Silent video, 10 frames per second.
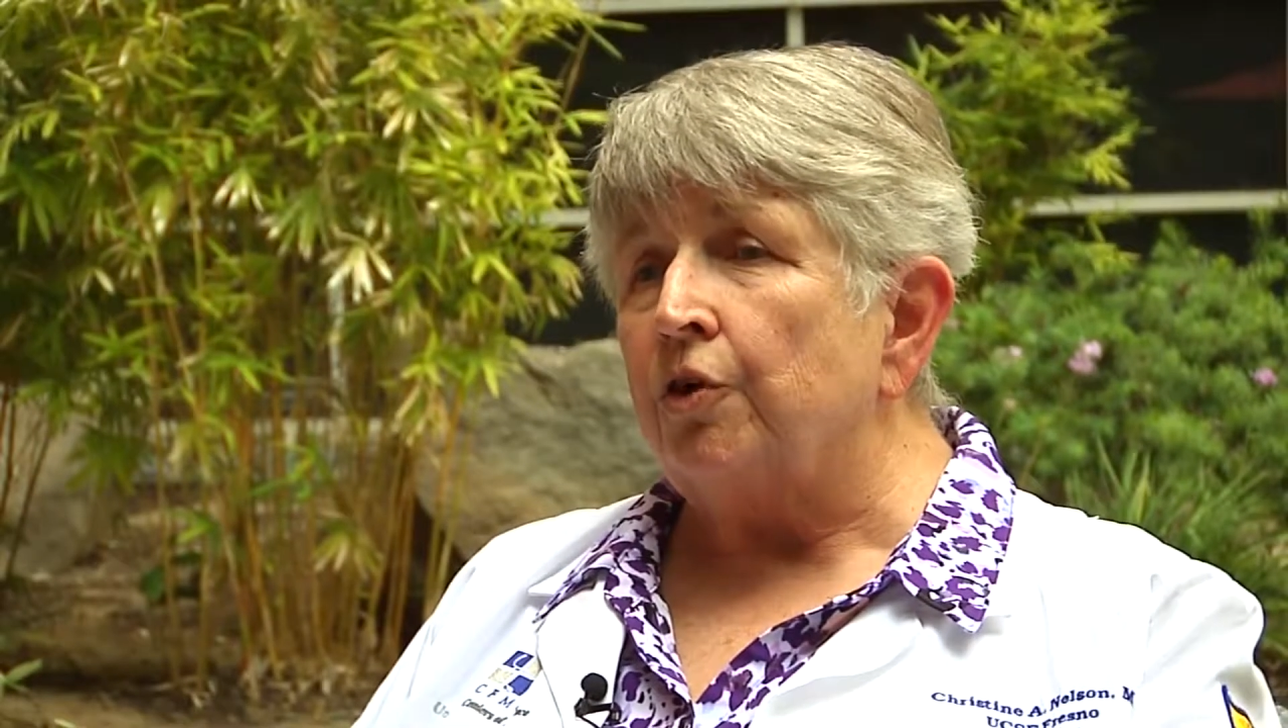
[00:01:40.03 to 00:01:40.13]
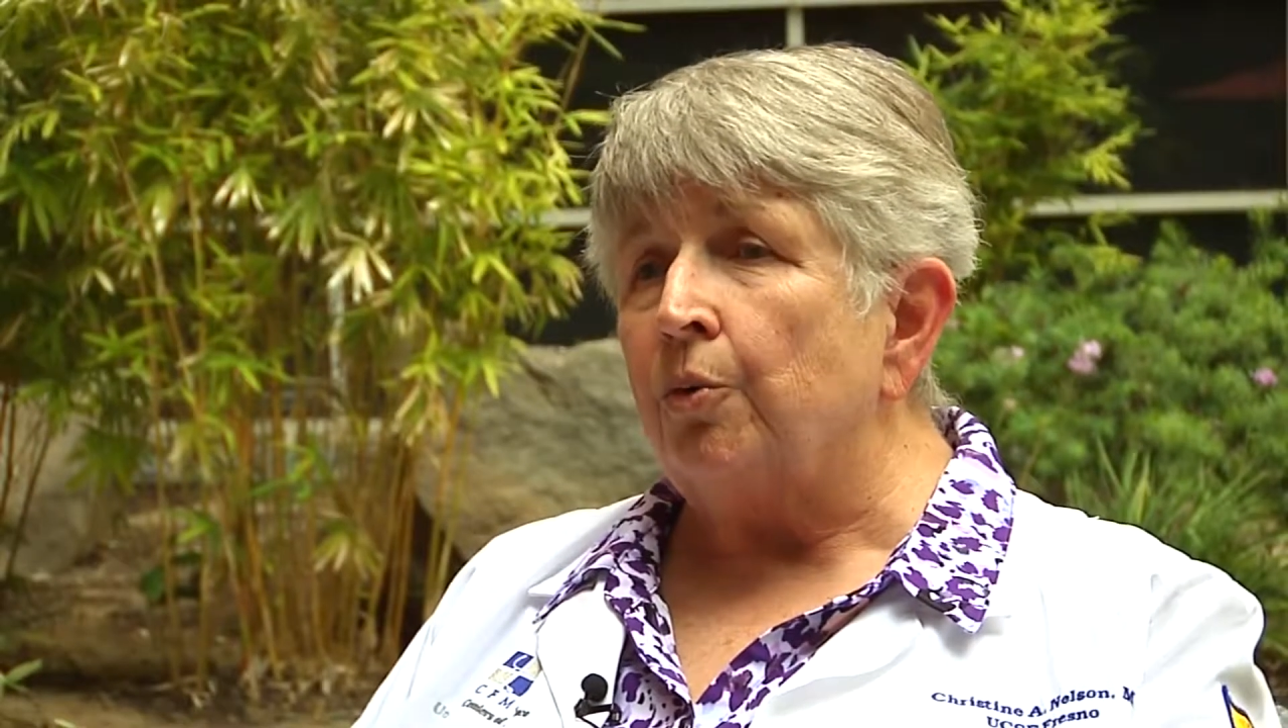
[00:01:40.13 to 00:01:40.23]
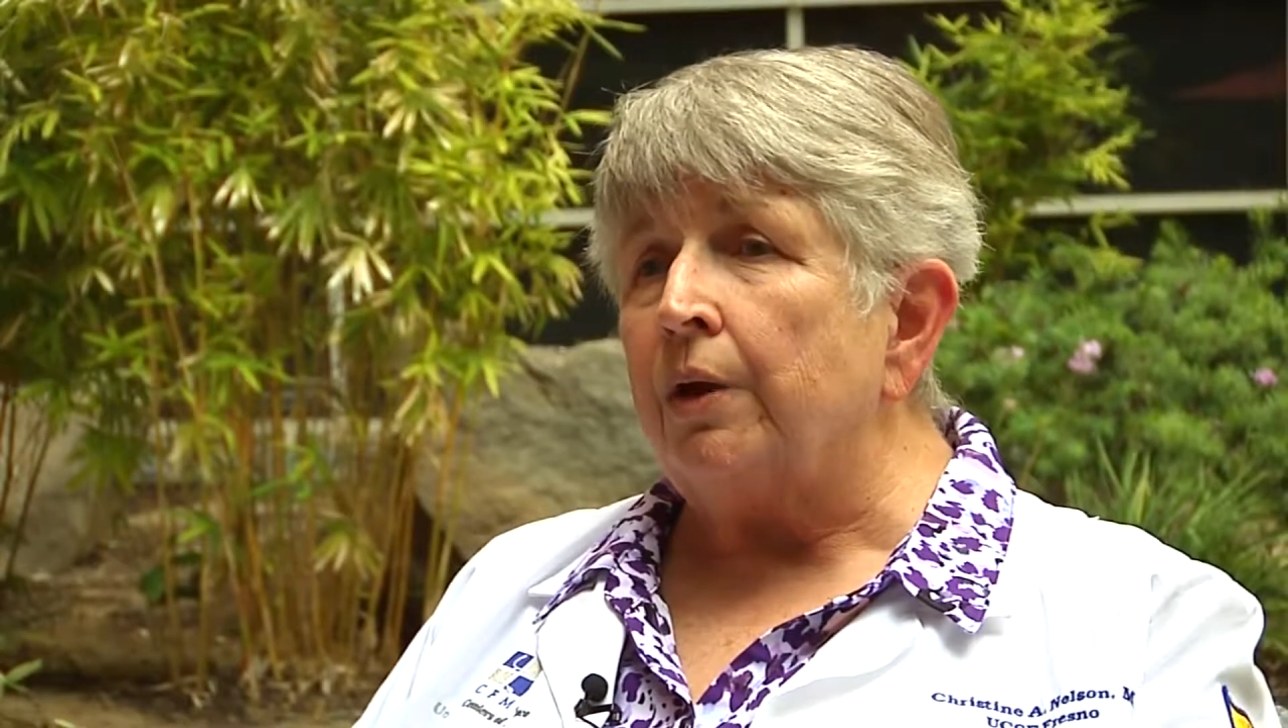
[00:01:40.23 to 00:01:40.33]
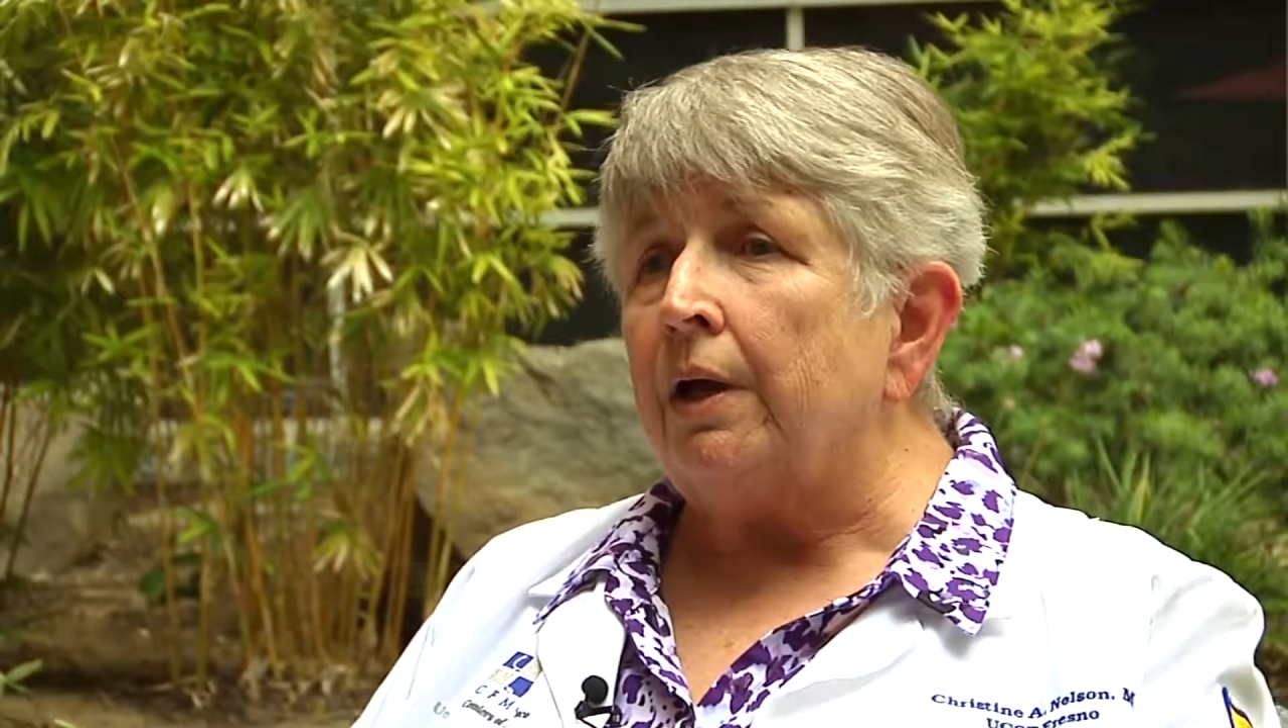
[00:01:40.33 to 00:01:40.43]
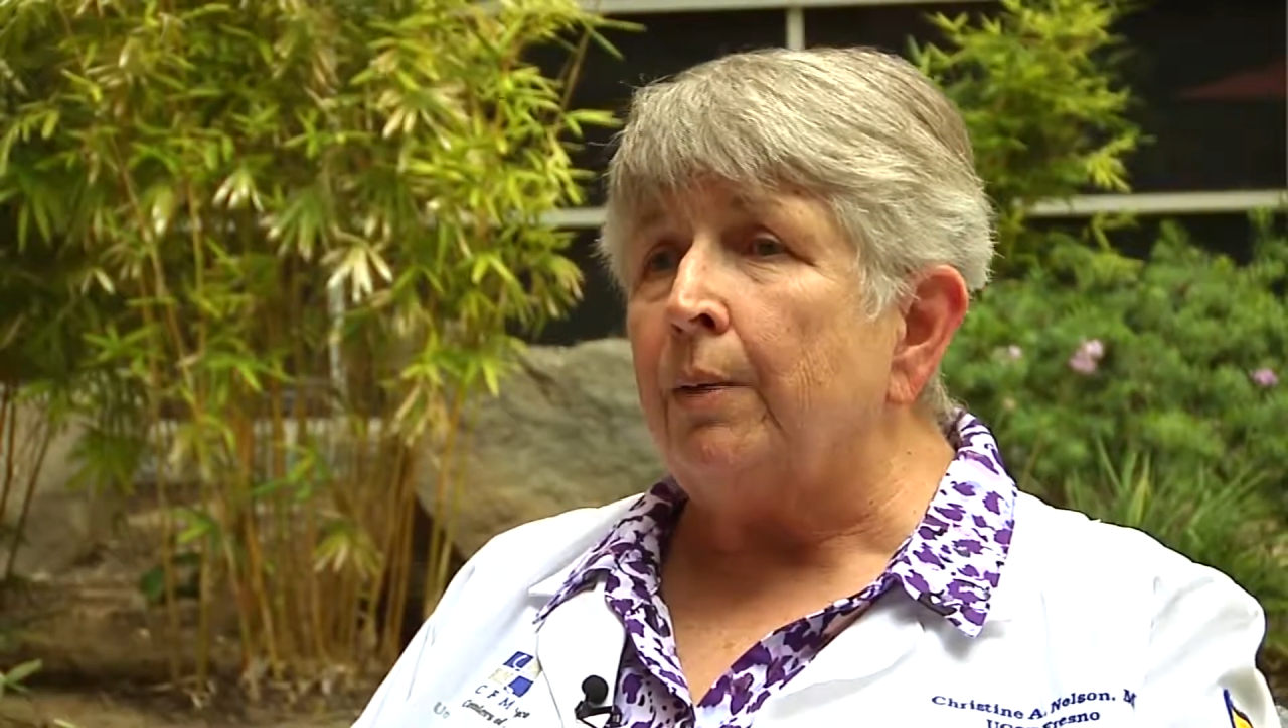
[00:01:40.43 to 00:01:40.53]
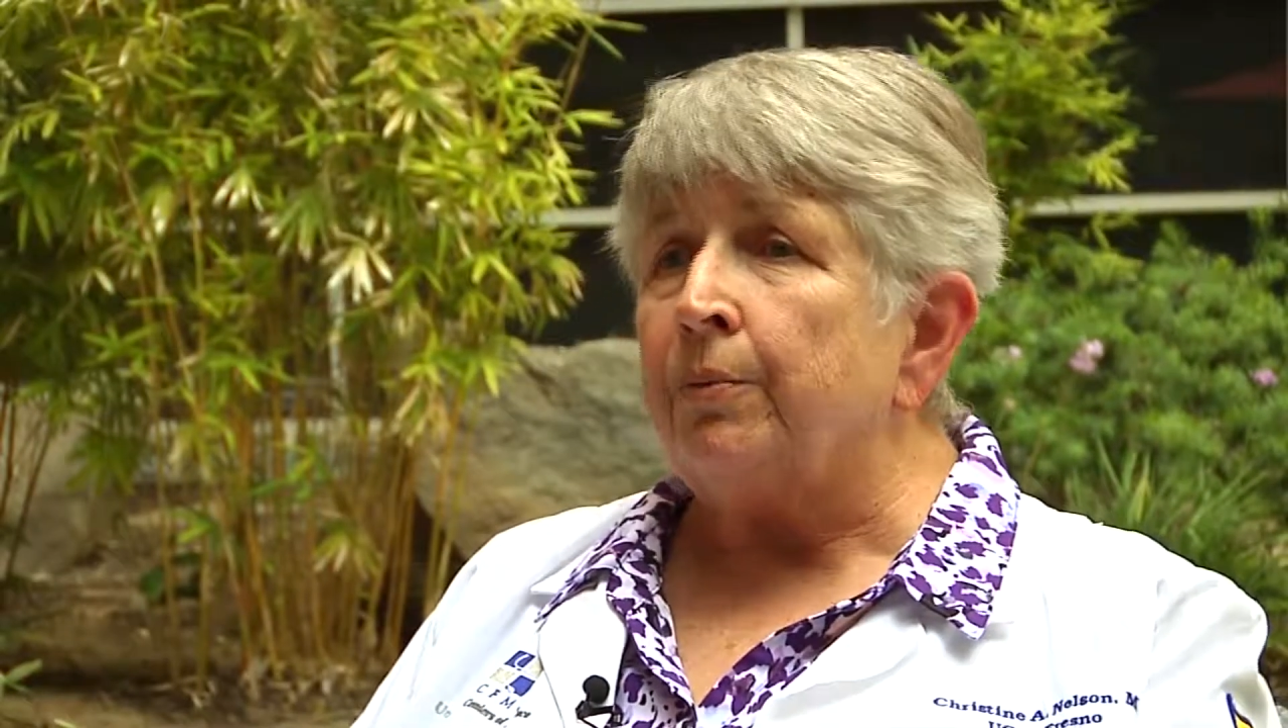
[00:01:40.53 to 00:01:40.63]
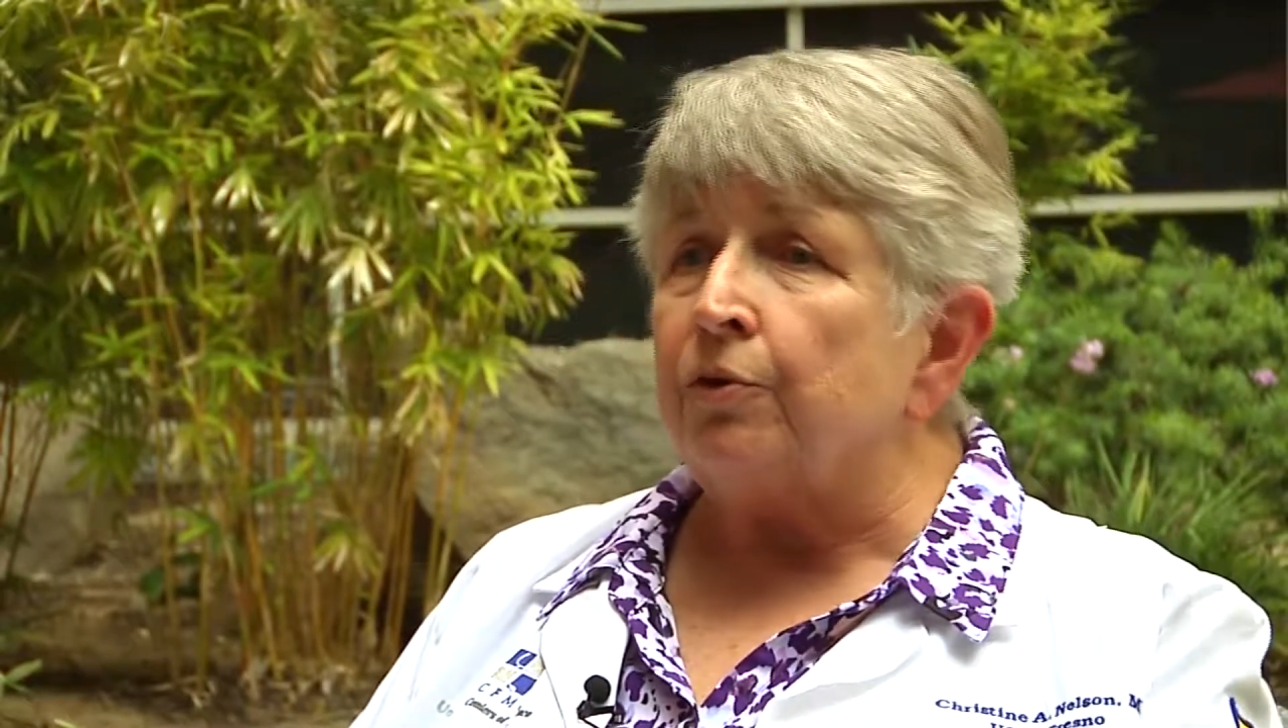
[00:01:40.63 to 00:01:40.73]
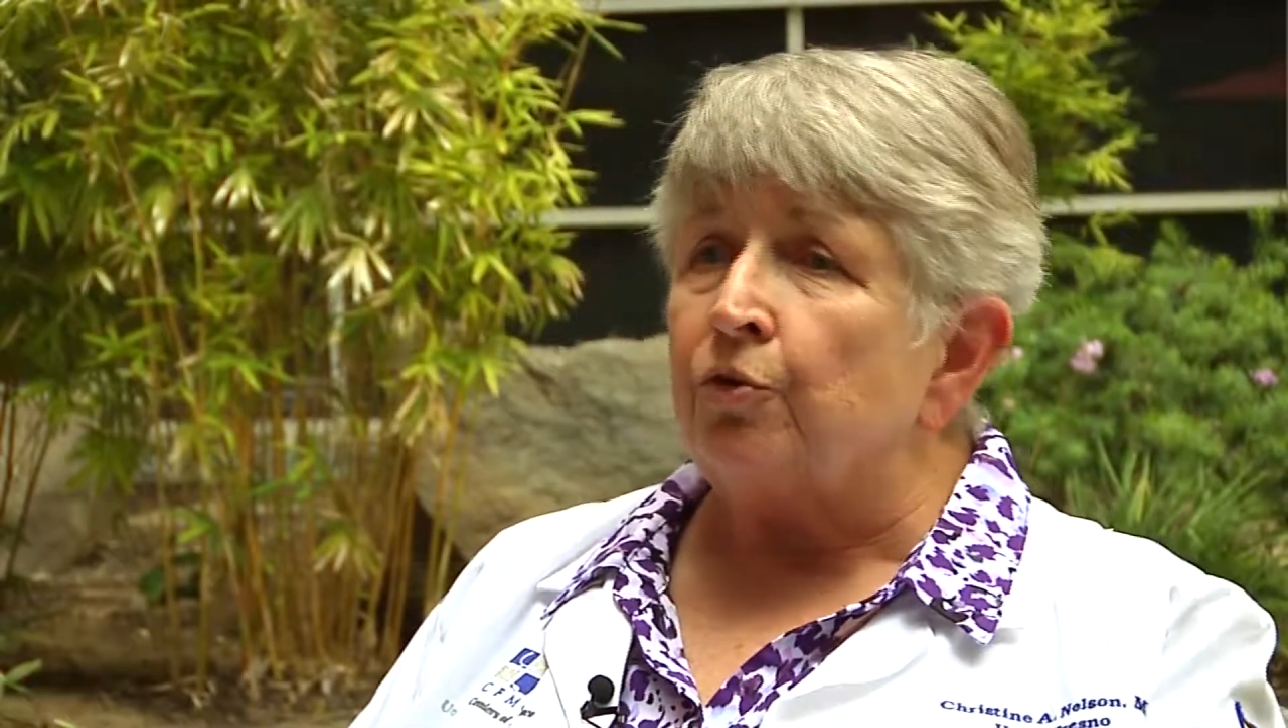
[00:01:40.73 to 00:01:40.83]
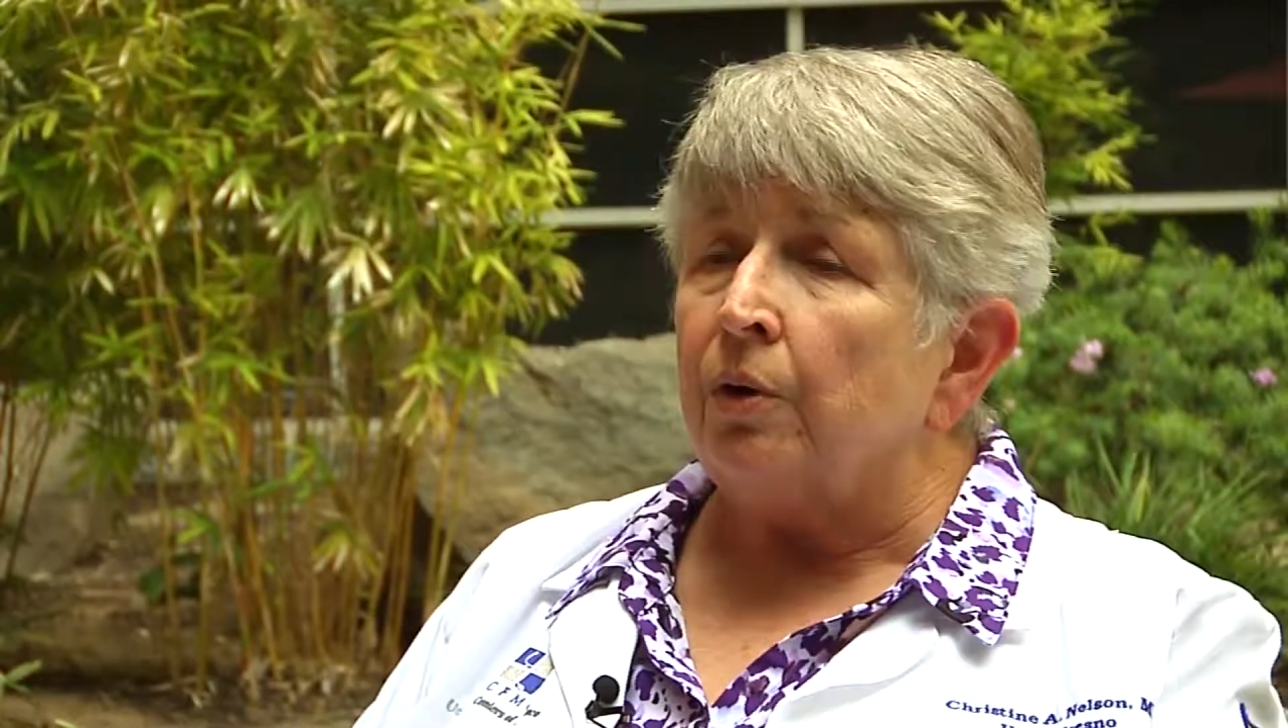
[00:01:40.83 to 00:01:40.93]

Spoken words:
don't happen